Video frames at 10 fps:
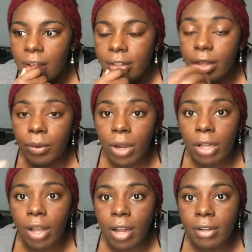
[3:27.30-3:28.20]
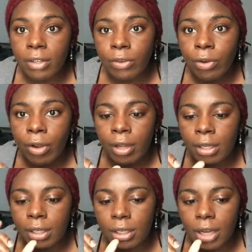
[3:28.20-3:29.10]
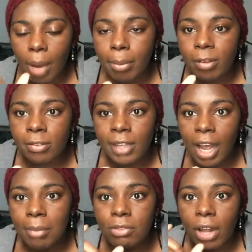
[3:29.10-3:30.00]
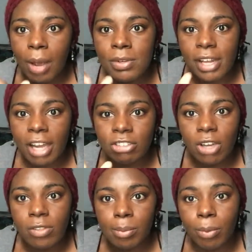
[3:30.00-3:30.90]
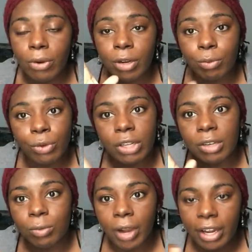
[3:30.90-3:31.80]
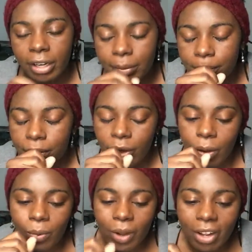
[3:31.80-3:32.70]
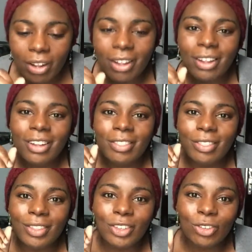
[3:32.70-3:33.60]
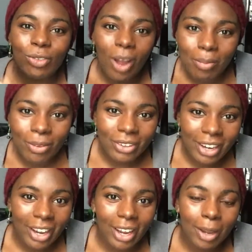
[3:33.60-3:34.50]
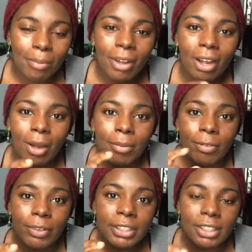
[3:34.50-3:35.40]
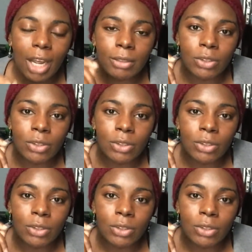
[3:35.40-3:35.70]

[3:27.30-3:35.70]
There were a couple of times that I was actually on the board and really riding. Well, the trouble came the first time.